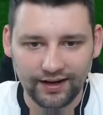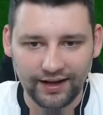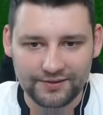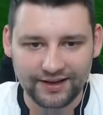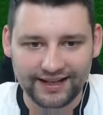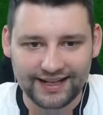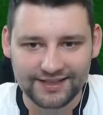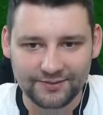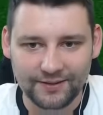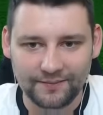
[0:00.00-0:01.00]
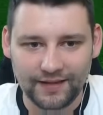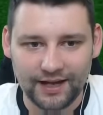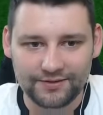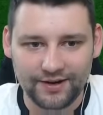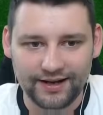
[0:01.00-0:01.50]
I'm trying to get to him.
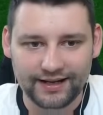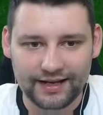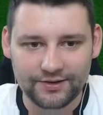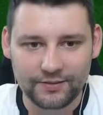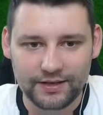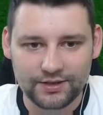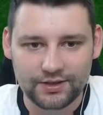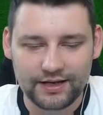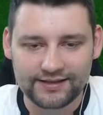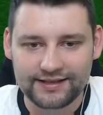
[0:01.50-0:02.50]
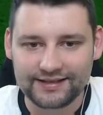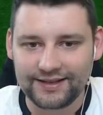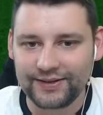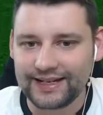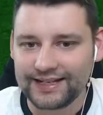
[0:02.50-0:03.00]
Let's see
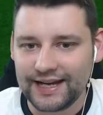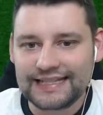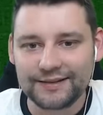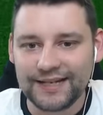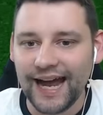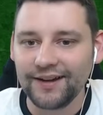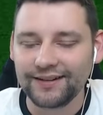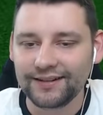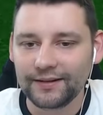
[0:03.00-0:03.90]
if we can chase him down.